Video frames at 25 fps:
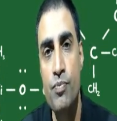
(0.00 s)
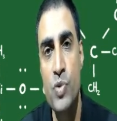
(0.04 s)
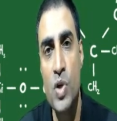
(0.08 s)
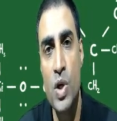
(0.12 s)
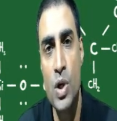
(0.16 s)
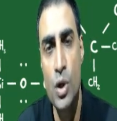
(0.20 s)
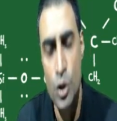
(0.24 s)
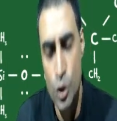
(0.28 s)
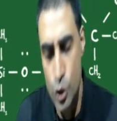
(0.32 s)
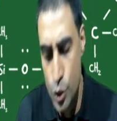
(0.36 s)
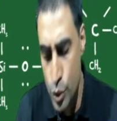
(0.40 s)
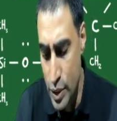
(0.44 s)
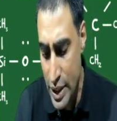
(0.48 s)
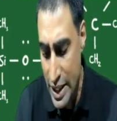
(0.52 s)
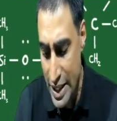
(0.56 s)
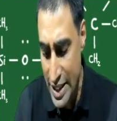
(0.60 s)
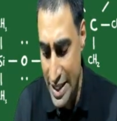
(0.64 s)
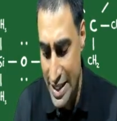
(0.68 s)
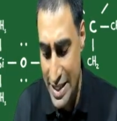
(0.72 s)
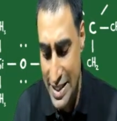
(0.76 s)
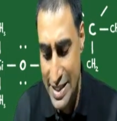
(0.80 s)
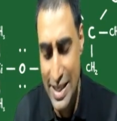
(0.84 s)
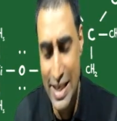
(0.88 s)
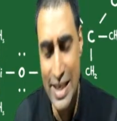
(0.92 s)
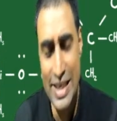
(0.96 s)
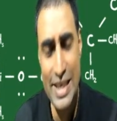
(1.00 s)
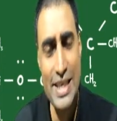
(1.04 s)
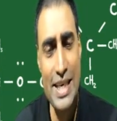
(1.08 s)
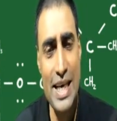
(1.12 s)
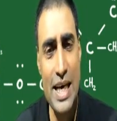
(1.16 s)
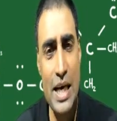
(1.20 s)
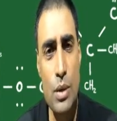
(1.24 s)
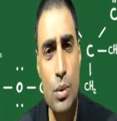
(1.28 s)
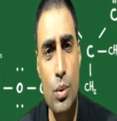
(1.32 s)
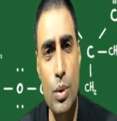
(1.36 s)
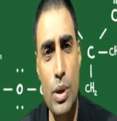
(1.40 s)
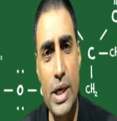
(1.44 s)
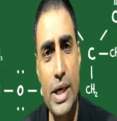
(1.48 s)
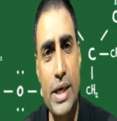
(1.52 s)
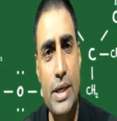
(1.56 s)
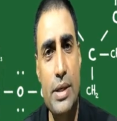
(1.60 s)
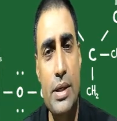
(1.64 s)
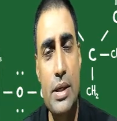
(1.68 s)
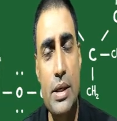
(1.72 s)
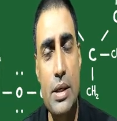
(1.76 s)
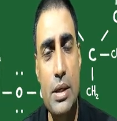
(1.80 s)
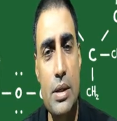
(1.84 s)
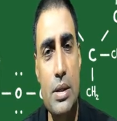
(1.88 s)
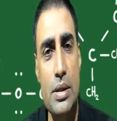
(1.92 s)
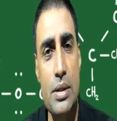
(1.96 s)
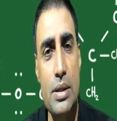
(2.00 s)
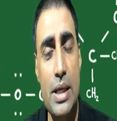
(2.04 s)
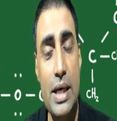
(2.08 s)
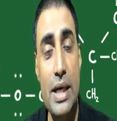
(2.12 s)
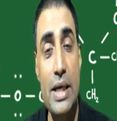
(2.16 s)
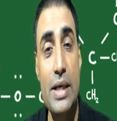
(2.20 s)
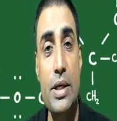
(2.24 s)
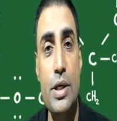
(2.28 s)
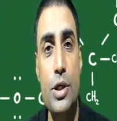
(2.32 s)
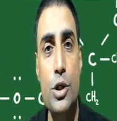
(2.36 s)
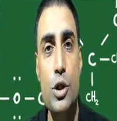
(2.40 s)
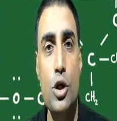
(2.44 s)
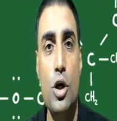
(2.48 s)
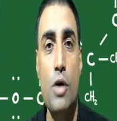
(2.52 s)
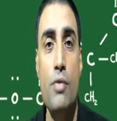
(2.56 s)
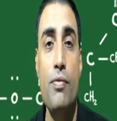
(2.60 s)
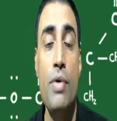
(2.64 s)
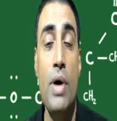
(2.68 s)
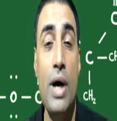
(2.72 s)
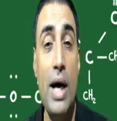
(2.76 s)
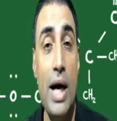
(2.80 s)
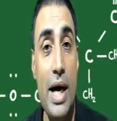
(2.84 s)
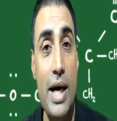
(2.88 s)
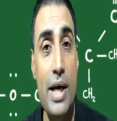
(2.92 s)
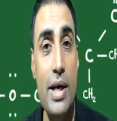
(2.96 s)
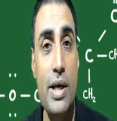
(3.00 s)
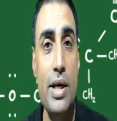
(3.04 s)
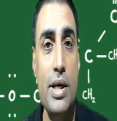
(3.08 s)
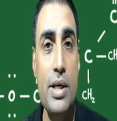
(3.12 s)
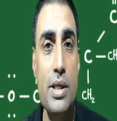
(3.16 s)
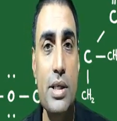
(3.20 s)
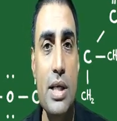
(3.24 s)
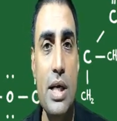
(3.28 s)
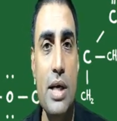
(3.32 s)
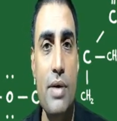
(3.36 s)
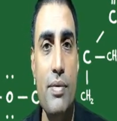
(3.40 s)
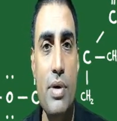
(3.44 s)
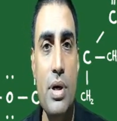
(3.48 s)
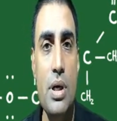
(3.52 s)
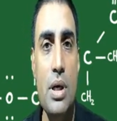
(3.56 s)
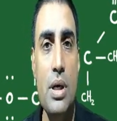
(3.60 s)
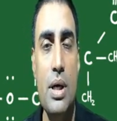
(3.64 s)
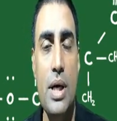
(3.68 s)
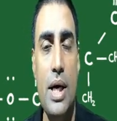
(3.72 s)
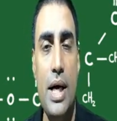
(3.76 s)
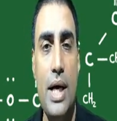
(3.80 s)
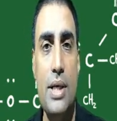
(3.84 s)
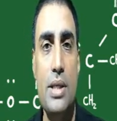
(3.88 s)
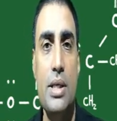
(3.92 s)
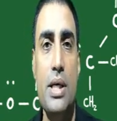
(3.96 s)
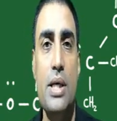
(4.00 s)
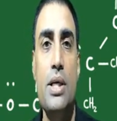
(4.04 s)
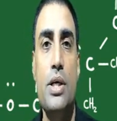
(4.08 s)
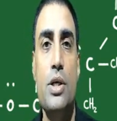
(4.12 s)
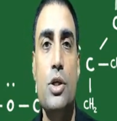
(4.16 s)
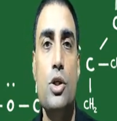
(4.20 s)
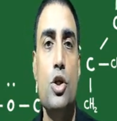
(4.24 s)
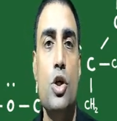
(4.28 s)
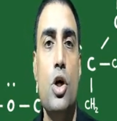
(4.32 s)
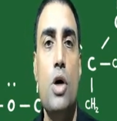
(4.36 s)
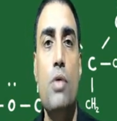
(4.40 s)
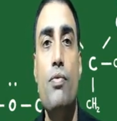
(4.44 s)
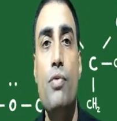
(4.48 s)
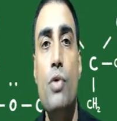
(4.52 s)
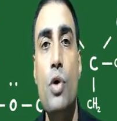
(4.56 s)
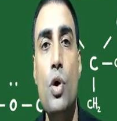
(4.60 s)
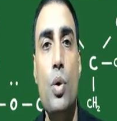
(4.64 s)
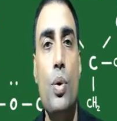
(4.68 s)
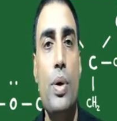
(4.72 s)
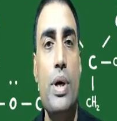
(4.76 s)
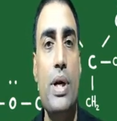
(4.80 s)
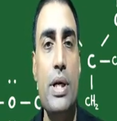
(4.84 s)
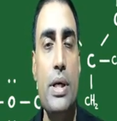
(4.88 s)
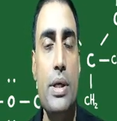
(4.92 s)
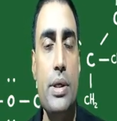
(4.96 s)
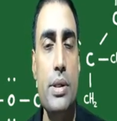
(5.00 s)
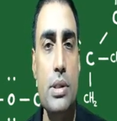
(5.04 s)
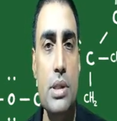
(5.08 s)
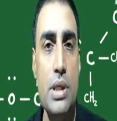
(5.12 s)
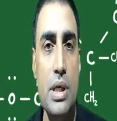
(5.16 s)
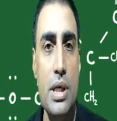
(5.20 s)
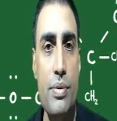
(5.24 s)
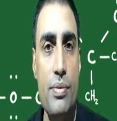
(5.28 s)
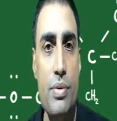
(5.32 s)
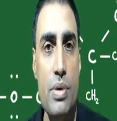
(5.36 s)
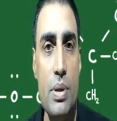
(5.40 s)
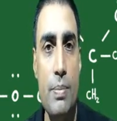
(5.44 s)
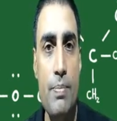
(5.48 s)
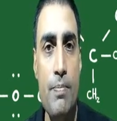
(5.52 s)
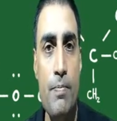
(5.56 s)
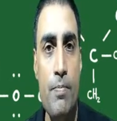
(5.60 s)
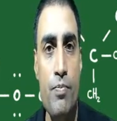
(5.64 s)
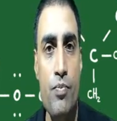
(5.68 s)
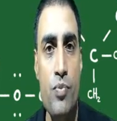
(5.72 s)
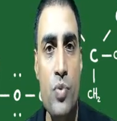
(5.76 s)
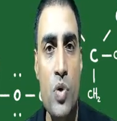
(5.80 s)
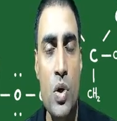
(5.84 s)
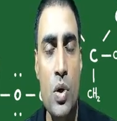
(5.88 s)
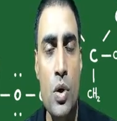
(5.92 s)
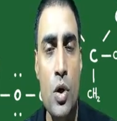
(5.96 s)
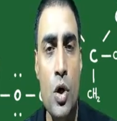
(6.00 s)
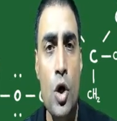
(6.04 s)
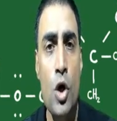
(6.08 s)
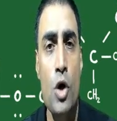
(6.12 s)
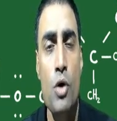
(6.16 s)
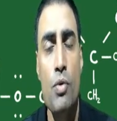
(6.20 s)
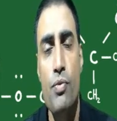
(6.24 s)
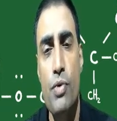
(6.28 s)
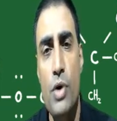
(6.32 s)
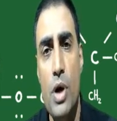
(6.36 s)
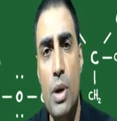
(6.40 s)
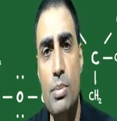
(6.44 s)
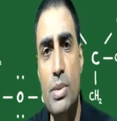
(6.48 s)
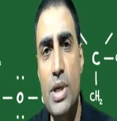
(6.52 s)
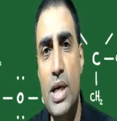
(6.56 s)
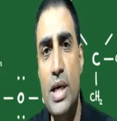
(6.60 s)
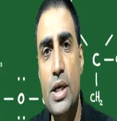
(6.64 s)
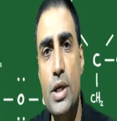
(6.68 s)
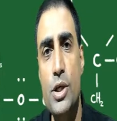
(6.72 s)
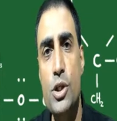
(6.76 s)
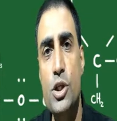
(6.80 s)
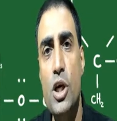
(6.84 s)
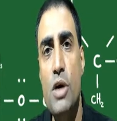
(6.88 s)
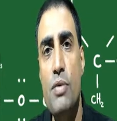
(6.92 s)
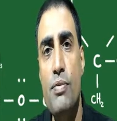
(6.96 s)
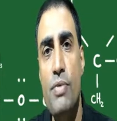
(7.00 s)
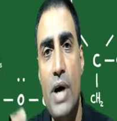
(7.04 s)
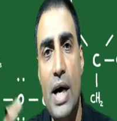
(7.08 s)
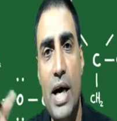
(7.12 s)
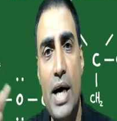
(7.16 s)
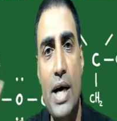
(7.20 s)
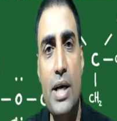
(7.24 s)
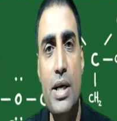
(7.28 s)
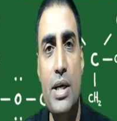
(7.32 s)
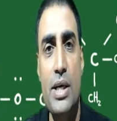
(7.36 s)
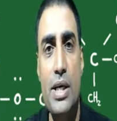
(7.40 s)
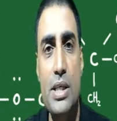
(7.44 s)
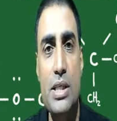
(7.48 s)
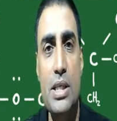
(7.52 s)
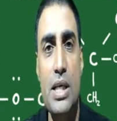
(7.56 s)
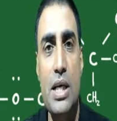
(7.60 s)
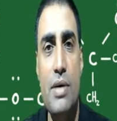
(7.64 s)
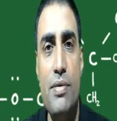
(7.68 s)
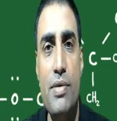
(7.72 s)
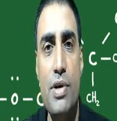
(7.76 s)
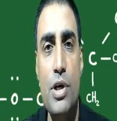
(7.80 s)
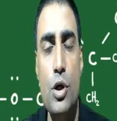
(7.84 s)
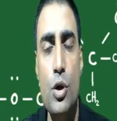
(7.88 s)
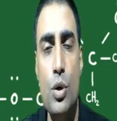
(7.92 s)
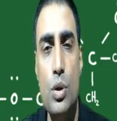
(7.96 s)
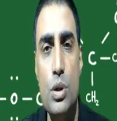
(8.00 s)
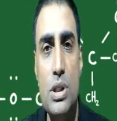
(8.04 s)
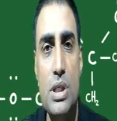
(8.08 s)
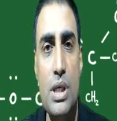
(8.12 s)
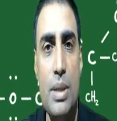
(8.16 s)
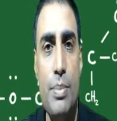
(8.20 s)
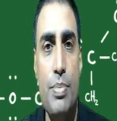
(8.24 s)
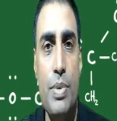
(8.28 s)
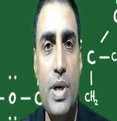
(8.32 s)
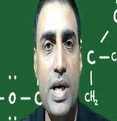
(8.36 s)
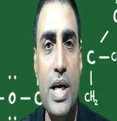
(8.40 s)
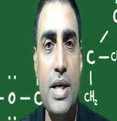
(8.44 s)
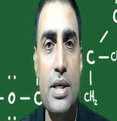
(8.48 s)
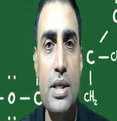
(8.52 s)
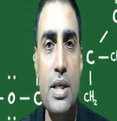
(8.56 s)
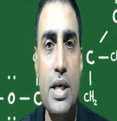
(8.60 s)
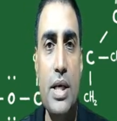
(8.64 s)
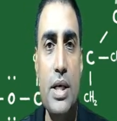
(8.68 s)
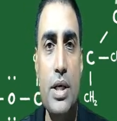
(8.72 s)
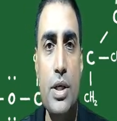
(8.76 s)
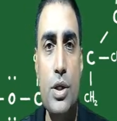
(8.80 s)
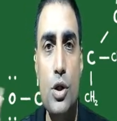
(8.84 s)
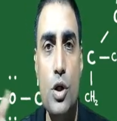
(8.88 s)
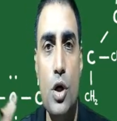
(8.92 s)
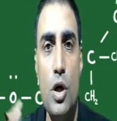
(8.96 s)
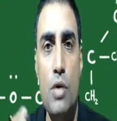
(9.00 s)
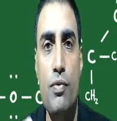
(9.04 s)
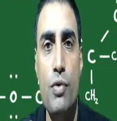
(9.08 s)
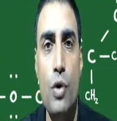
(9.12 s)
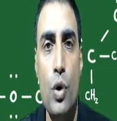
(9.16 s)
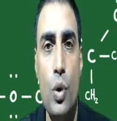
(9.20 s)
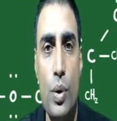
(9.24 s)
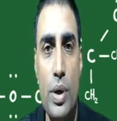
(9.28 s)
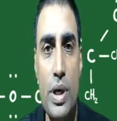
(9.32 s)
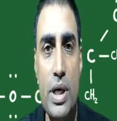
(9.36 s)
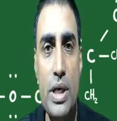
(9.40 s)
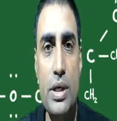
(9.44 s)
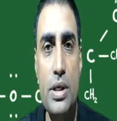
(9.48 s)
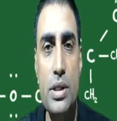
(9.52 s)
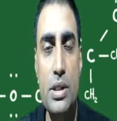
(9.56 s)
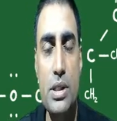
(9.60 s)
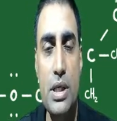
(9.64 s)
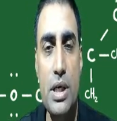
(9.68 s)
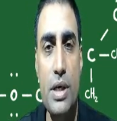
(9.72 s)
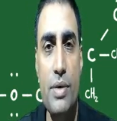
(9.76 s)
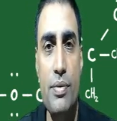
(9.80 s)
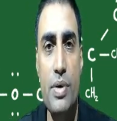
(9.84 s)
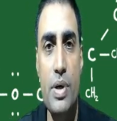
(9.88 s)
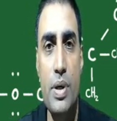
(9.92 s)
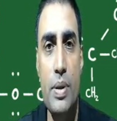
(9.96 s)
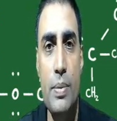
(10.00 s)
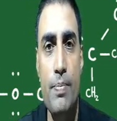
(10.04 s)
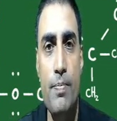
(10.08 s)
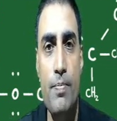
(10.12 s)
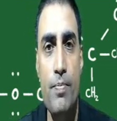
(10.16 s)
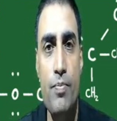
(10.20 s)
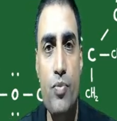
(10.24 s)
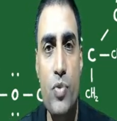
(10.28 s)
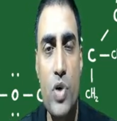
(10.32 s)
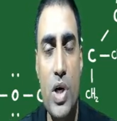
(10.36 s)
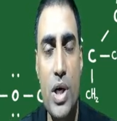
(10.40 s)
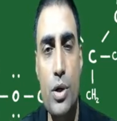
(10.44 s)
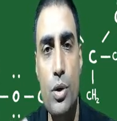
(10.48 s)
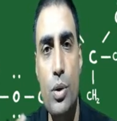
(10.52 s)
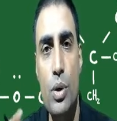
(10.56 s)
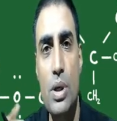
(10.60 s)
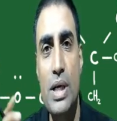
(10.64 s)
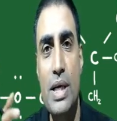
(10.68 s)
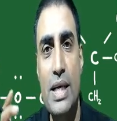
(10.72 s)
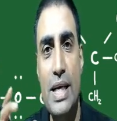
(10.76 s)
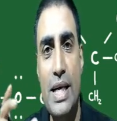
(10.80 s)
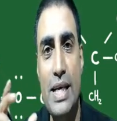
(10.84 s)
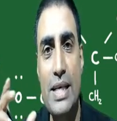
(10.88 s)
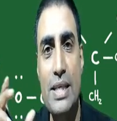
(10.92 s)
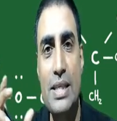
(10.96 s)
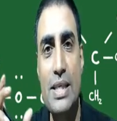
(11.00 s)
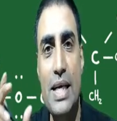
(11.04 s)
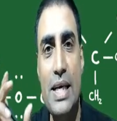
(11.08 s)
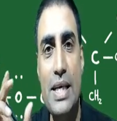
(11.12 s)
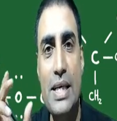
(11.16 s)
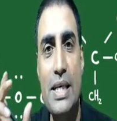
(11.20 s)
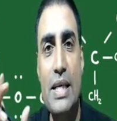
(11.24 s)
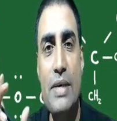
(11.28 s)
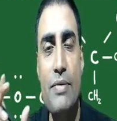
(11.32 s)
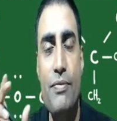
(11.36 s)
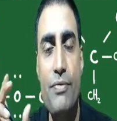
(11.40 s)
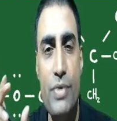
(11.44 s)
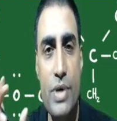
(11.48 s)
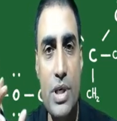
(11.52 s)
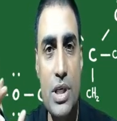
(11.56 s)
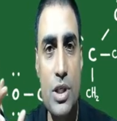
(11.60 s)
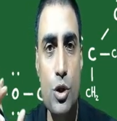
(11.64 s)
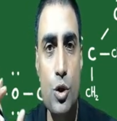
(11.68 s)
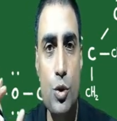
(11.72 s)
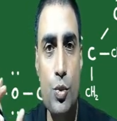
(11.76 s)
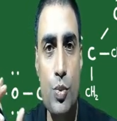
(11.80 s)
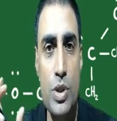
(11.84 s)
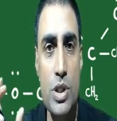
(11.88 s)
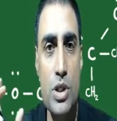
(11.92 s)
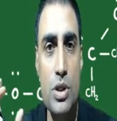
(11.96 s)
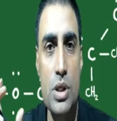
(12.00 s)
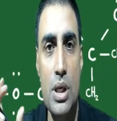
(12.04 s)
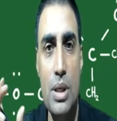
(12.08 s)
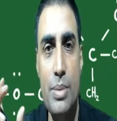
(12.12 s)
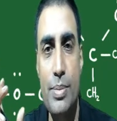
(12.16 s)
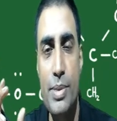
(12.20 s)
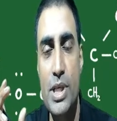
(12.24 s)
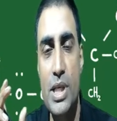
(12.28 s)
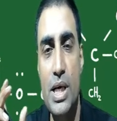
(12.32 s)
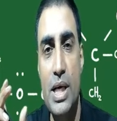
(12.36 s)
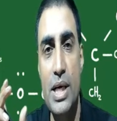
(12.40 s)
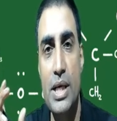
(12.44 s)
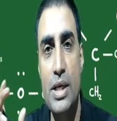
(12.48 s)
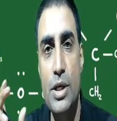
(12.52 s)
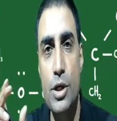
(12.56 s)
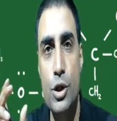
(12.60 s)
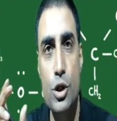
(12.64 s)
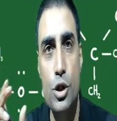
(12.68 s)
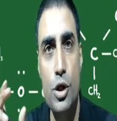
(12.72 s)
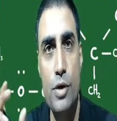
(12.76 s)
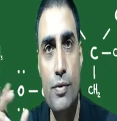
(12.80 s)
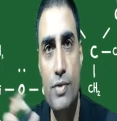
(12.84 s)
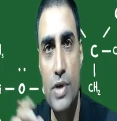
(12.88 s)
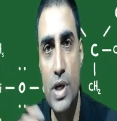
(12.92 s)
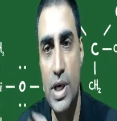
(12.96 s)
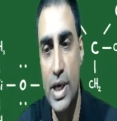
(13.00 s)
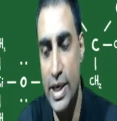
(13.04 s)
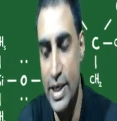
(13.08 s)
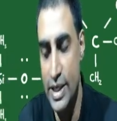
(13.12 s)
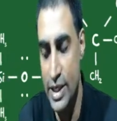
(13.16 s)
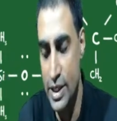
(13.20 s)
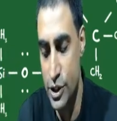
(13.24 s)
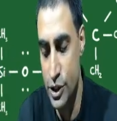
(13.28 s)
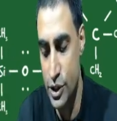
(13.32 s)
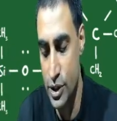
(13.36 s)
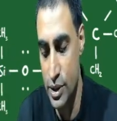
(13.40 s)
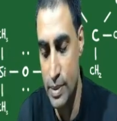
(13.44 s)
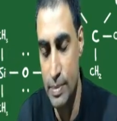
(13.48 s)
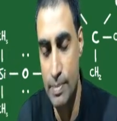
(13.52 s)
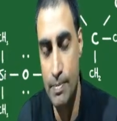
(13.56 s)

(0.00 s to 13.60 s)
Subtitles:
you can easily calculate the energy of higher energy level and the energy of lower energy level. From the energy of higher energy level, you will subtract the energy of lower energy level and you will get that difference, which will be the energy of the radiation.